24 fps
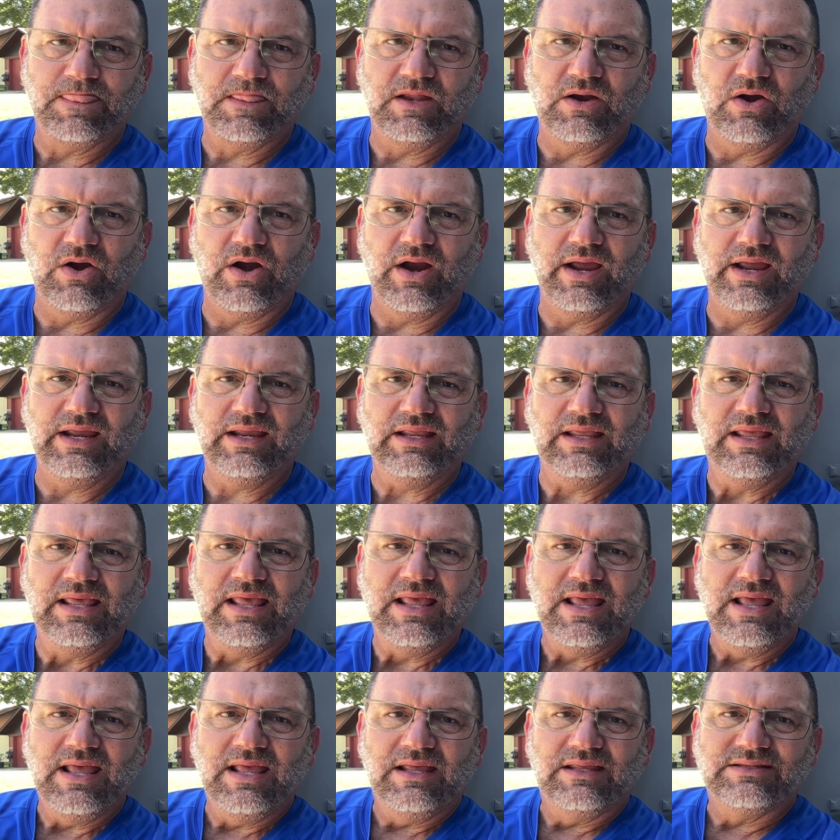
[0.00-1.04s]
All right.
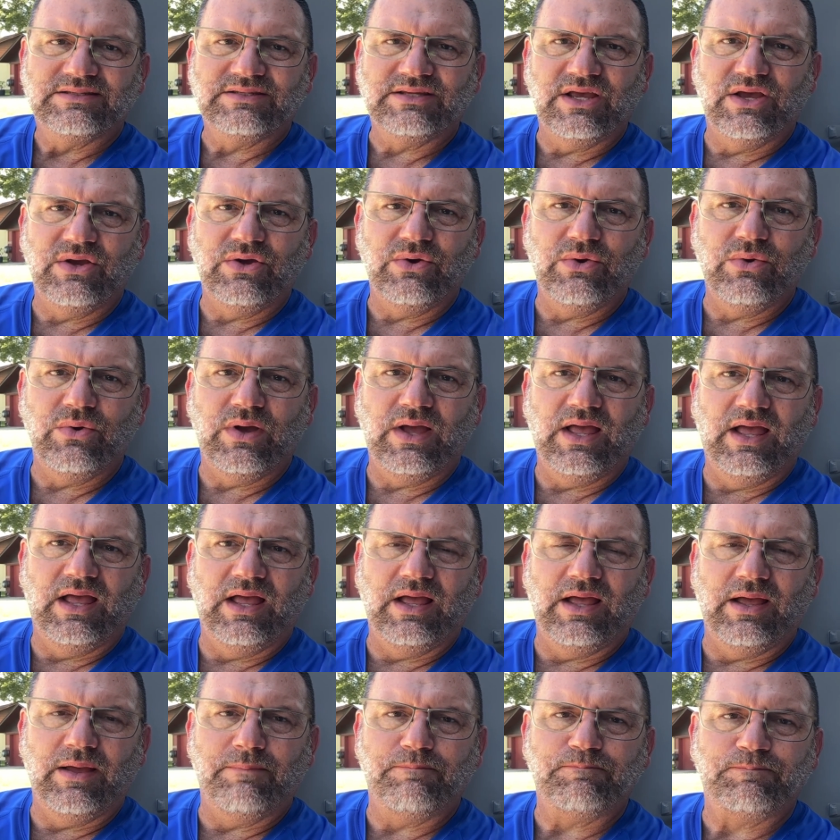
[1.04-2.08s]
So
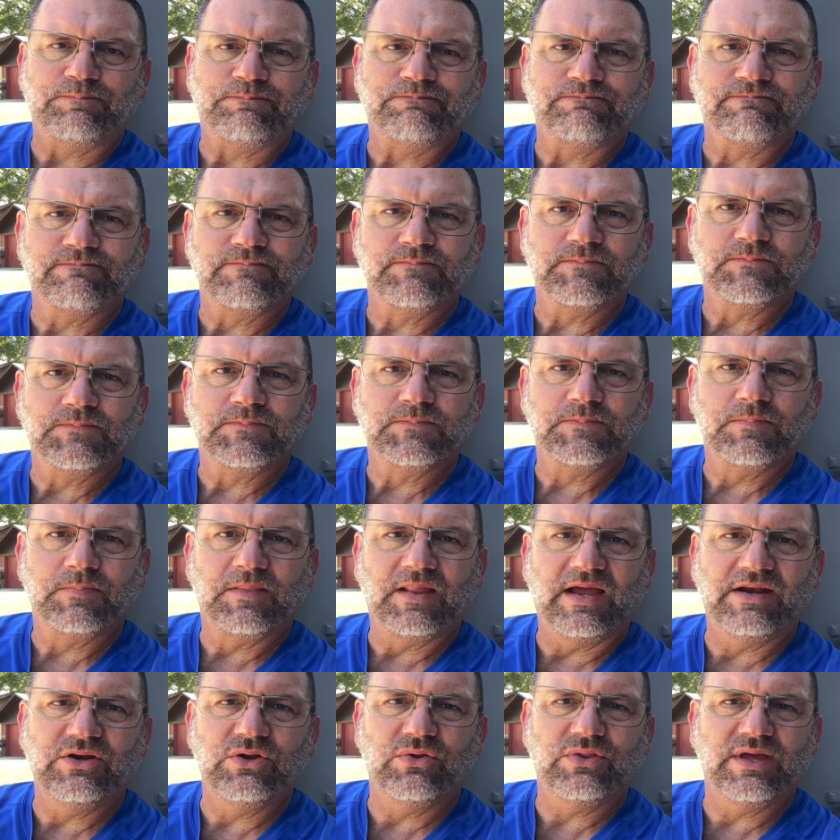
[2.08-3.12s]

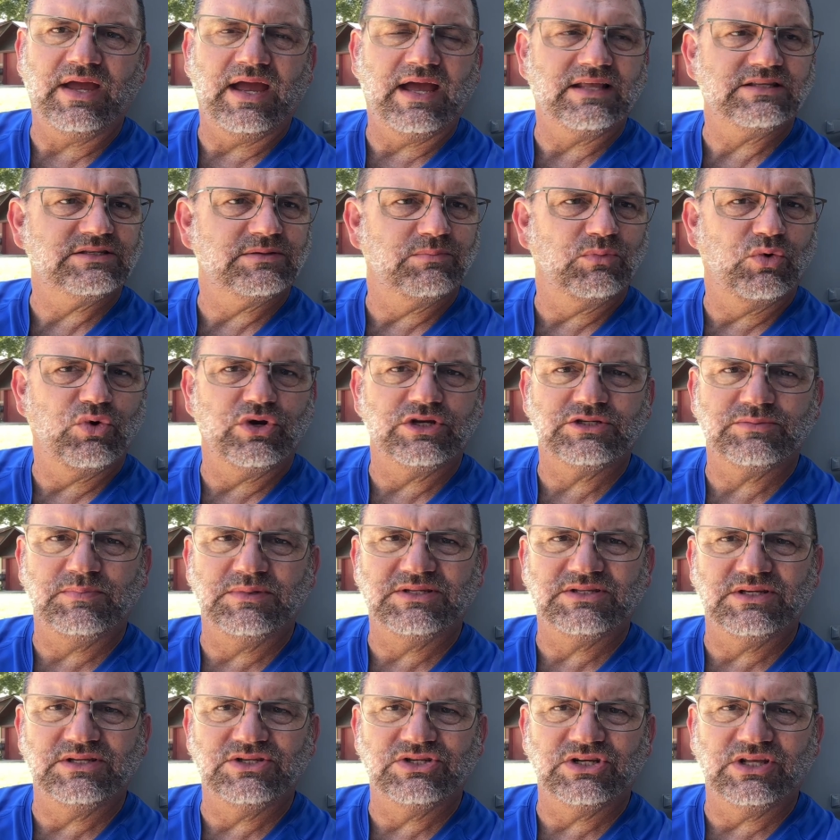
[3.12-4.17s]
I know they had some
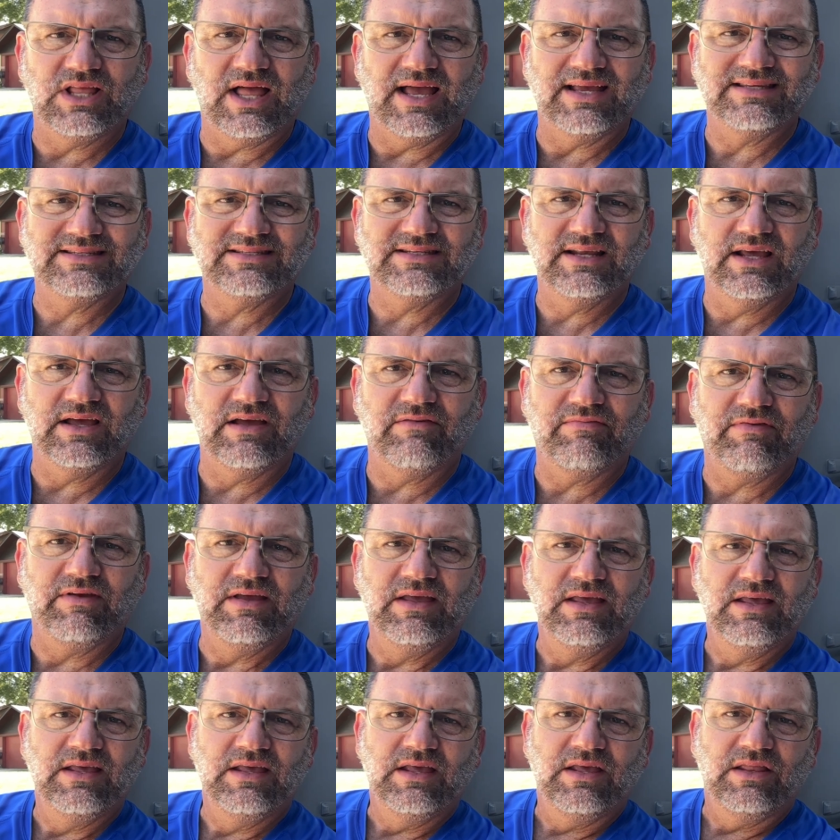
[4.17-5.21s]
Christmas and July stuff
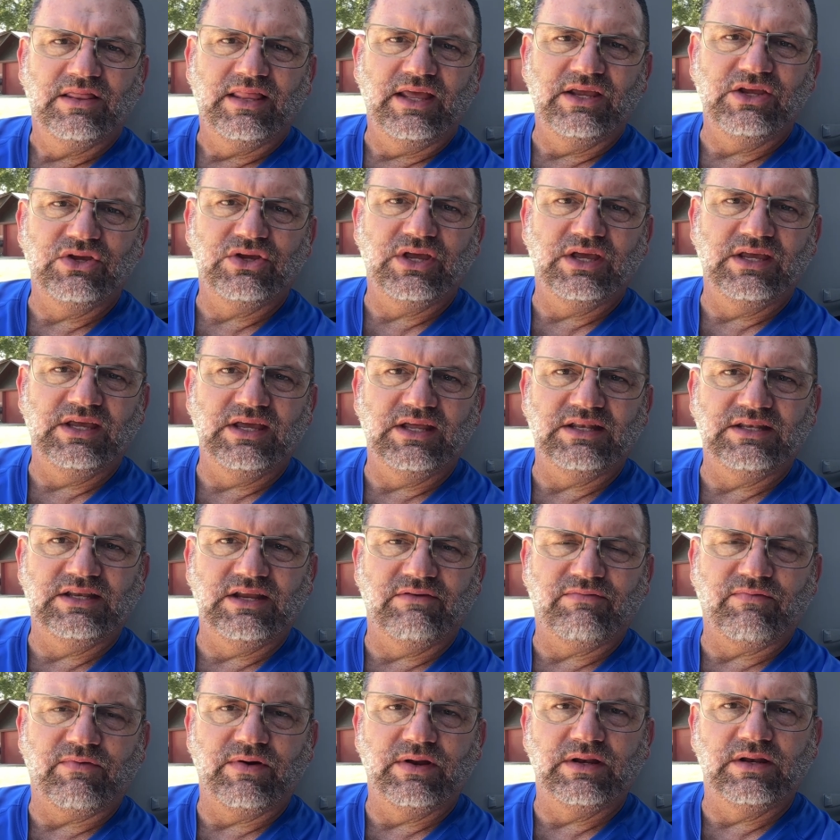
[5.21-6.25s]
that you can get
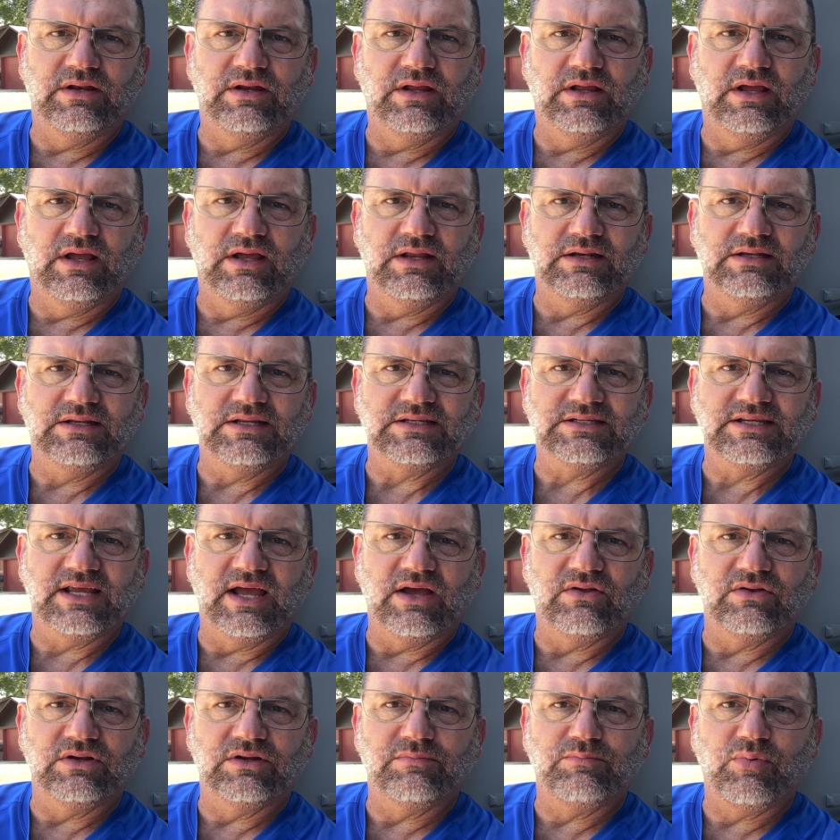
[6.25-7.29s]
different
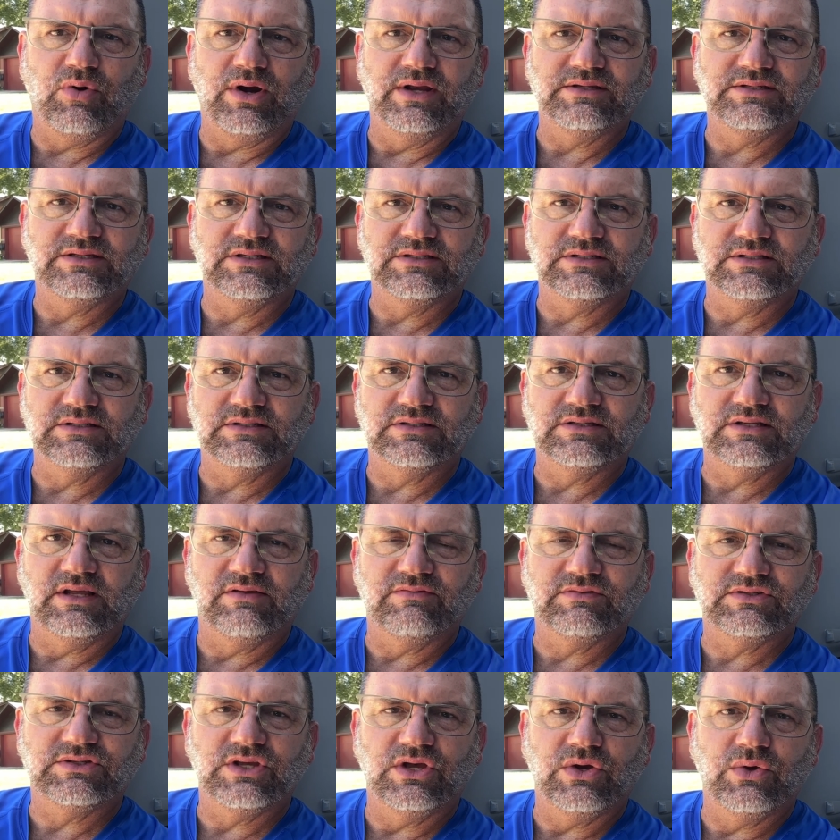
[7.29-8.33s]
discounted prices and
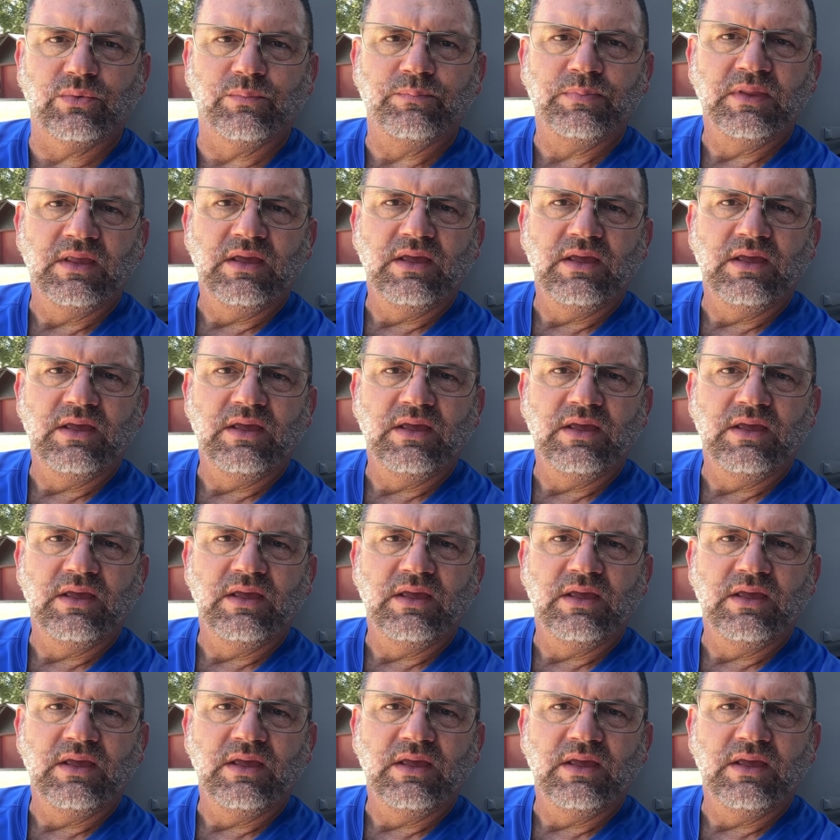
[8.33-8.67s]
stuff. So